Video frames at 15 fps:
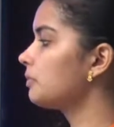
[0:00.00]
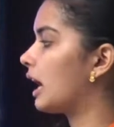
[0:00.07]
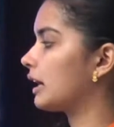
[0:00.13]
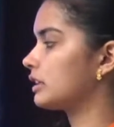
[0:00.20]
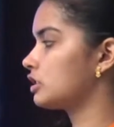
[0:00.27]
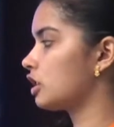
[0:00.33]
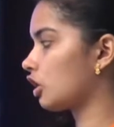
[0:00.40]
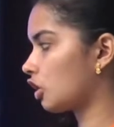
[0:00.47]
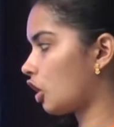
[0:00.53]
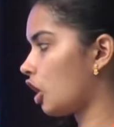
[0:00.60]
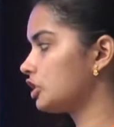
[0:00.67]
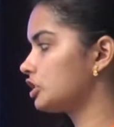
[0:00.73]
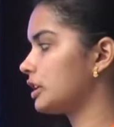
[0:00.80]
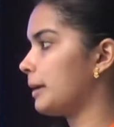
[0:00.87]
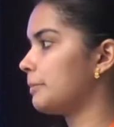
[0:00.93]
that is the
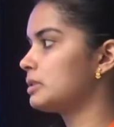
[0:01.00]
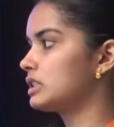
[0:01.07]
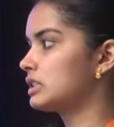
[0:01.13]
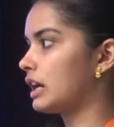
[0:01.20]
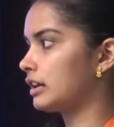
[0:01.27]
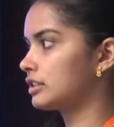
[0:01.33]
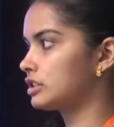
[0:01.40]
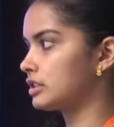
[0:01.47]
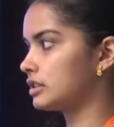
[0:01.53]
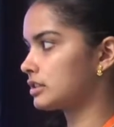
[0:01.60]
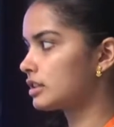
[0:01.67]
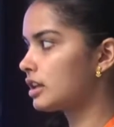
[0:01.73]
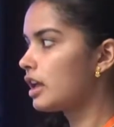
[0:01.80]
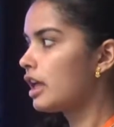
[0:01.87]
cross-shaped structures.